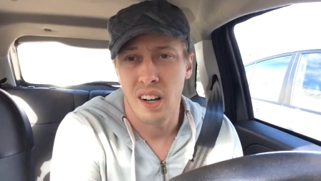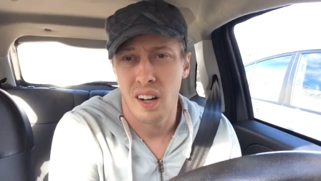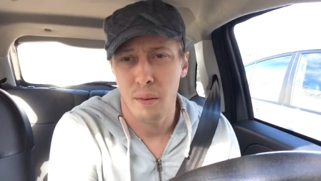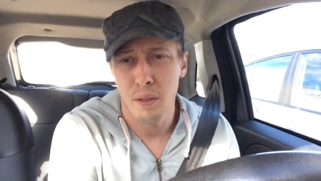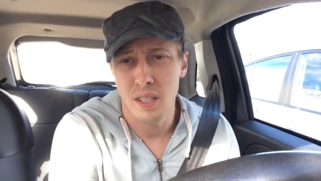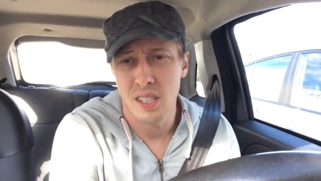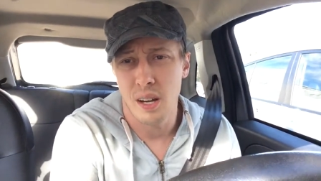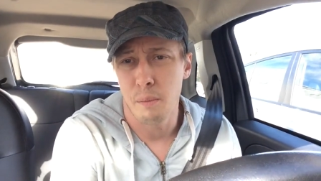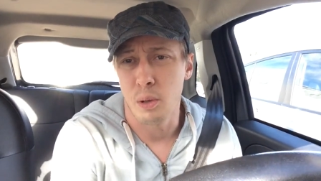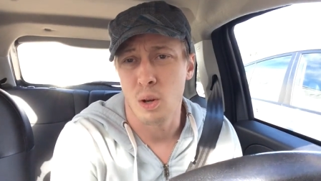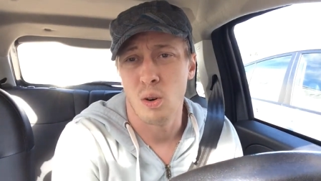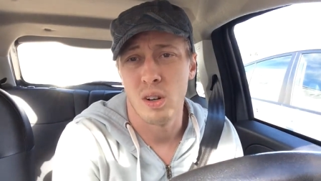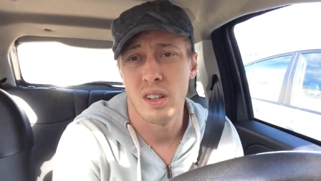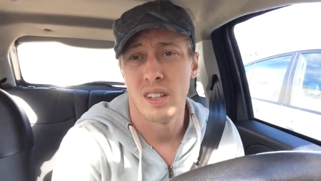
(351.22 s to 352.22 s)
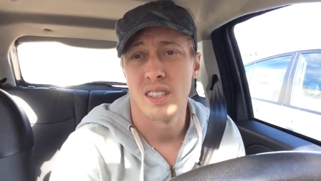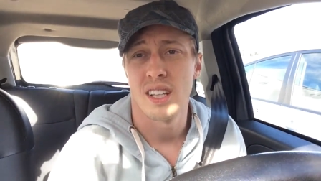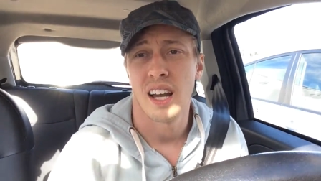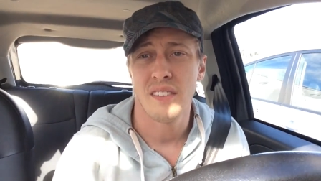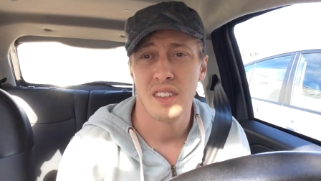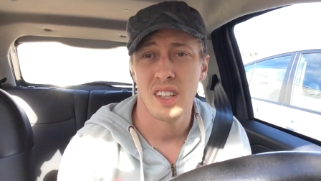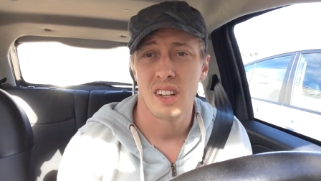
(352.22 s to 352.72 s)
I'm gonna stop recording because
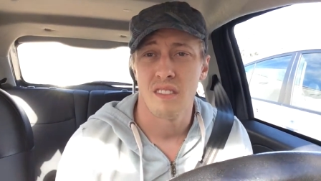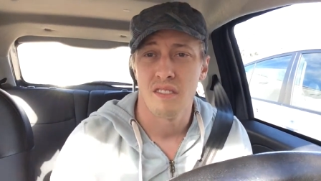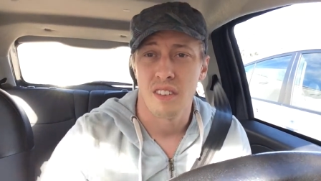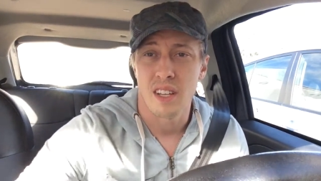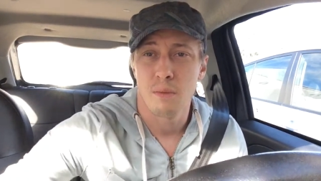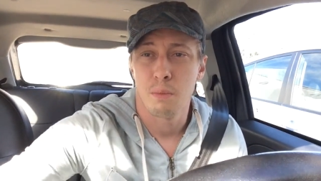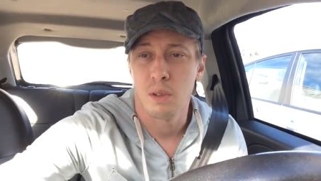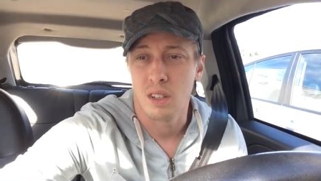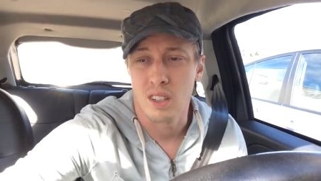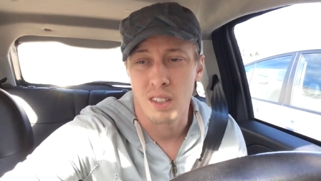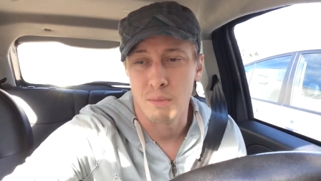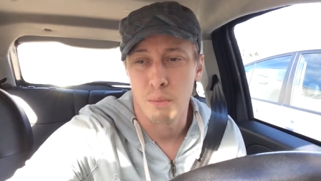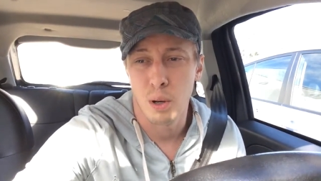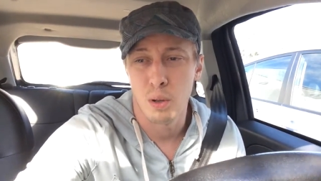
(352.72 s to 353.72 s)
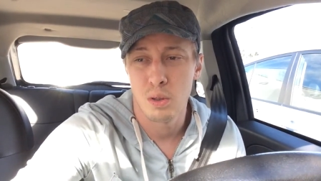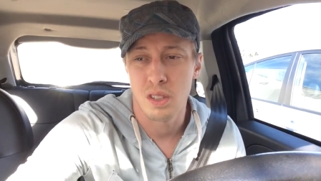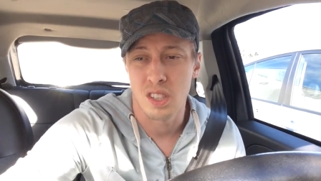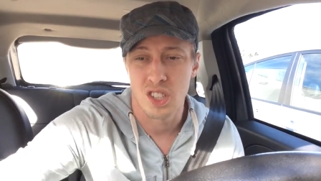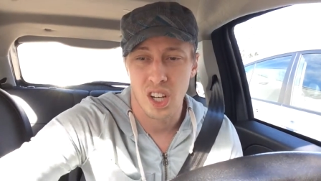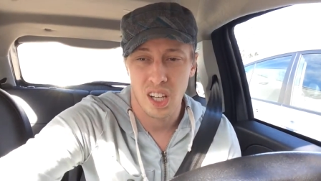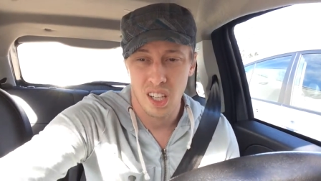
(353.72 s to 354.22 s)
I have to get on Facebook and post
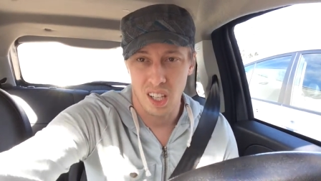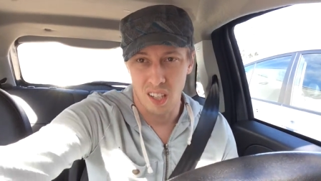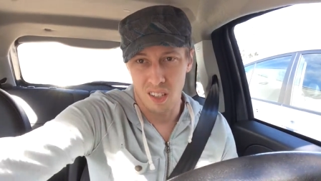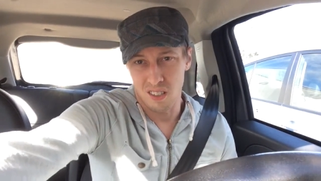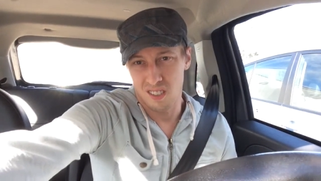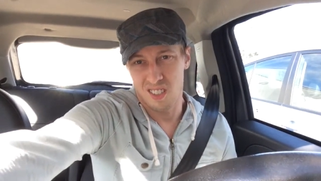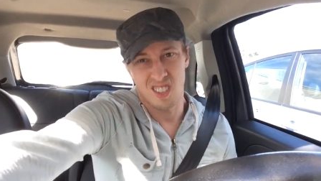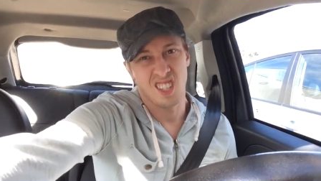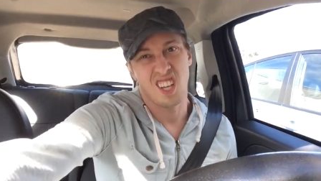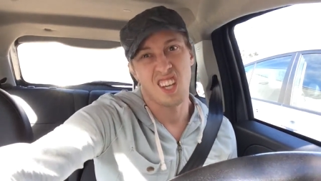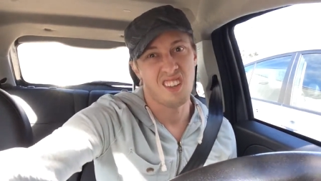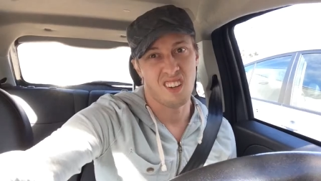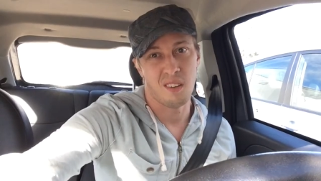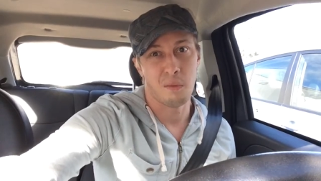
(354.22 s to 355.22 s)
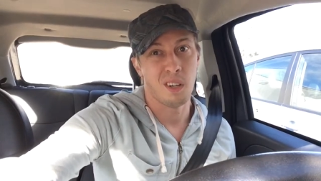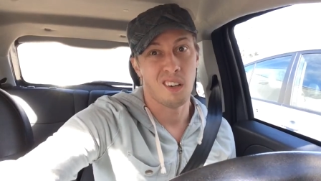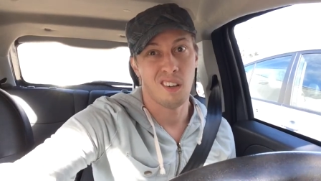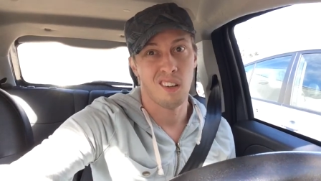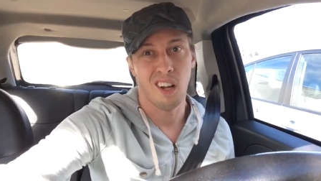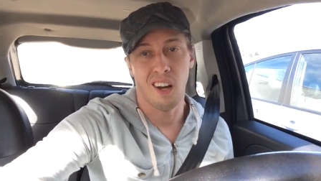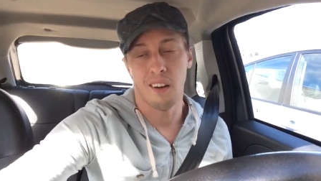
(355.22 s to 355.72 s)
the check-in to say that I'm
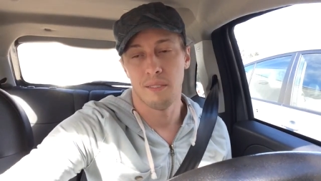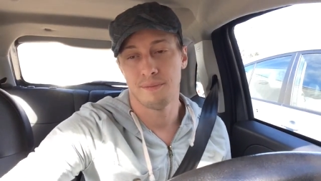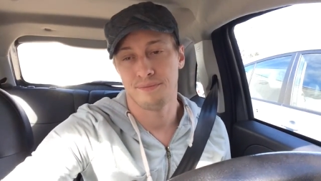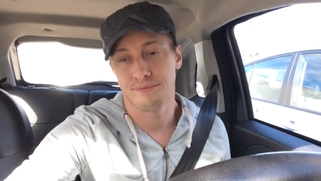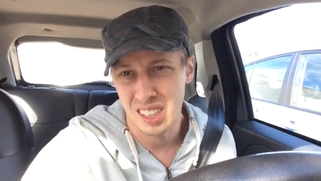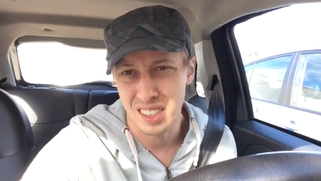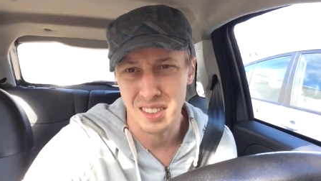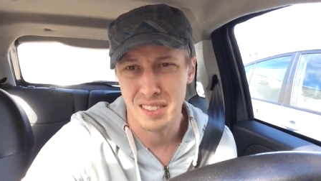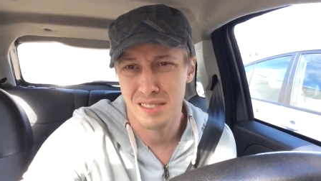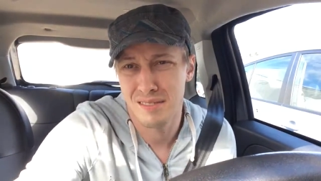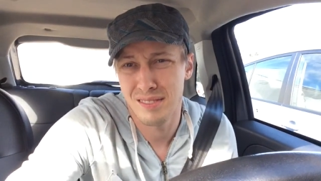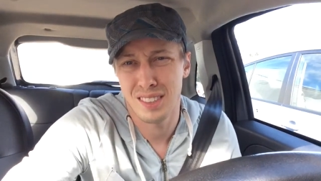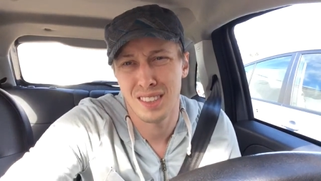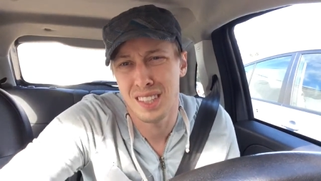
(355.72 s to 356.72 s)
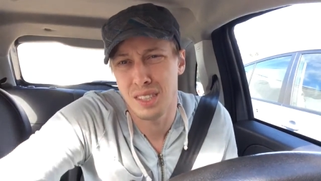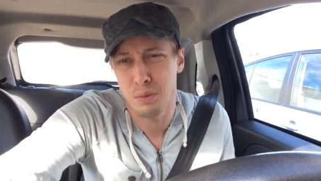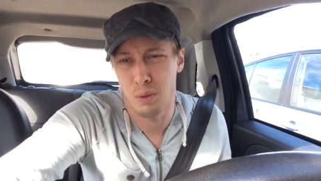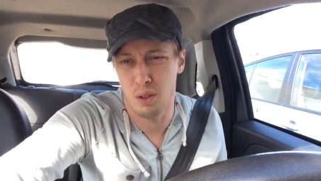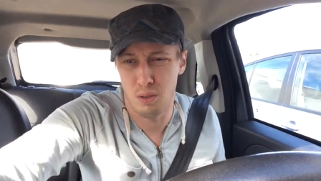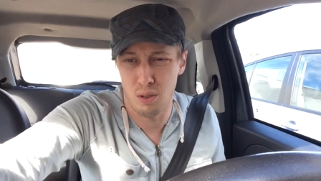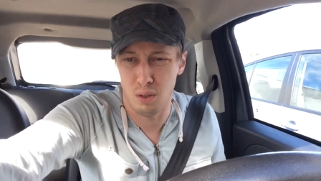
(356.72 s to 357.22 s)
here now. Because that's
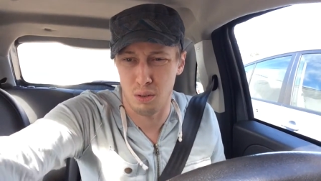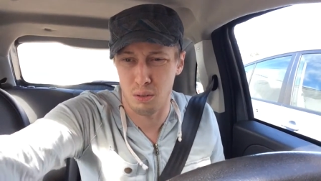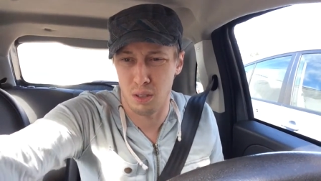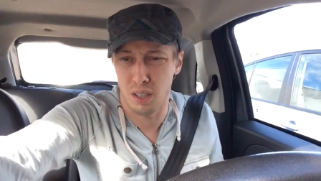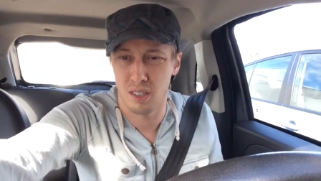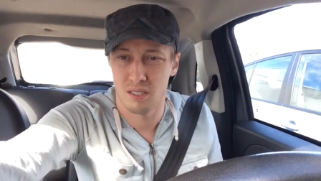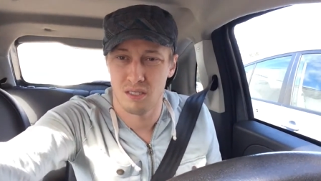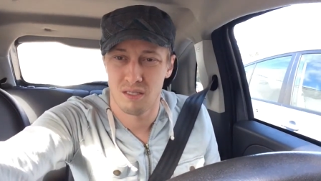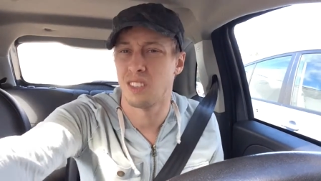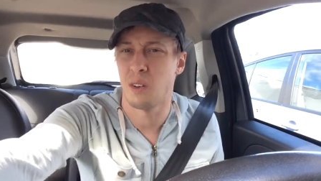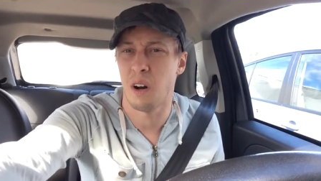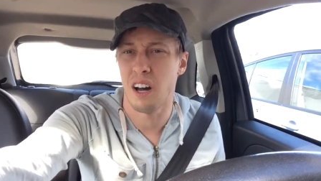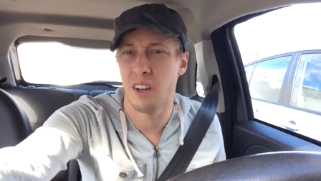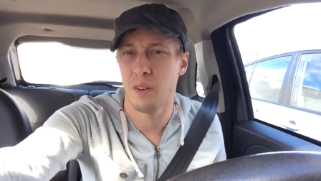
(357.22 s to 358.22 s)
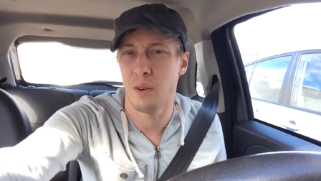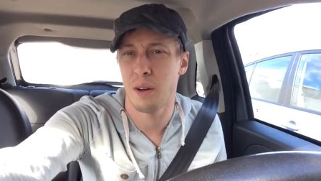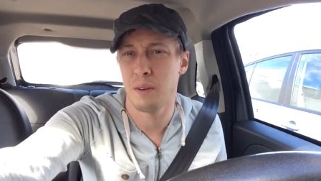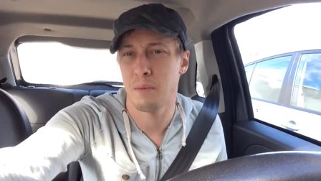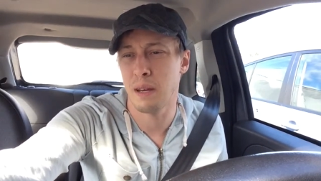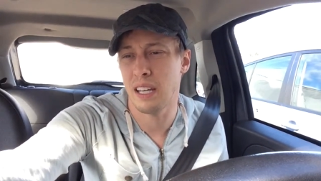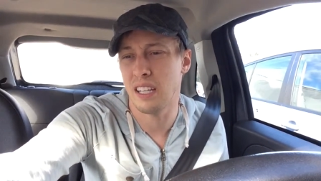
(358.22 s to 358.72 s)
what you do, right? So how do
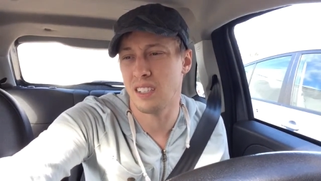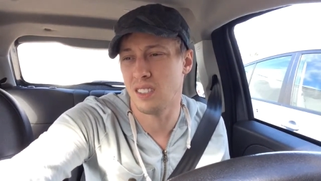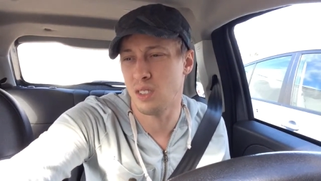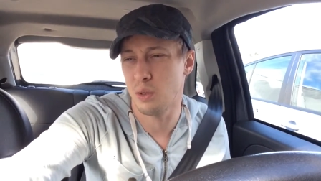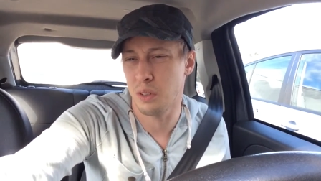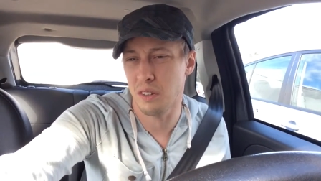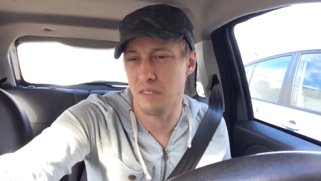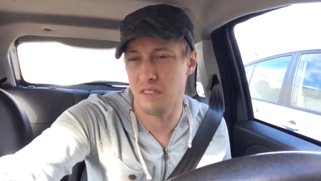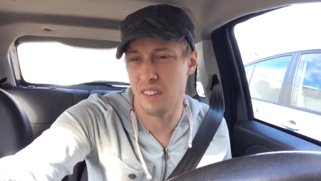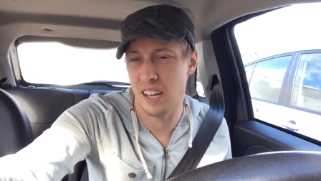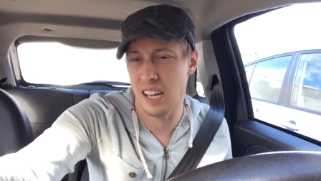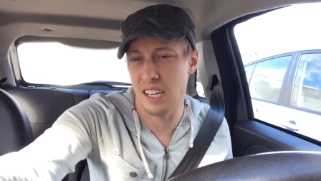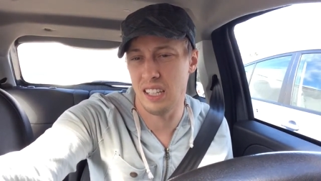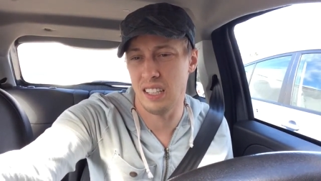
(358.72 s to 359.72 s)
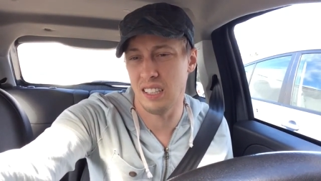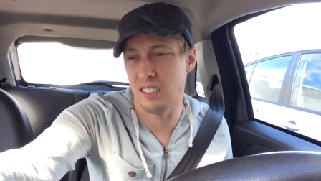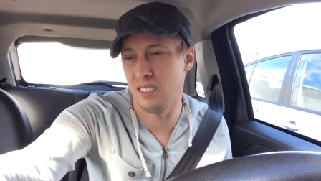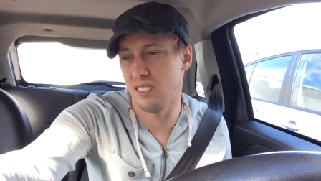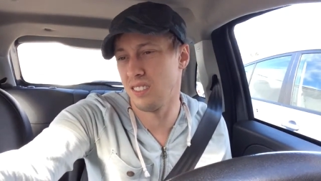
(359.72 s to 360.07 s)
I make it sort of vague and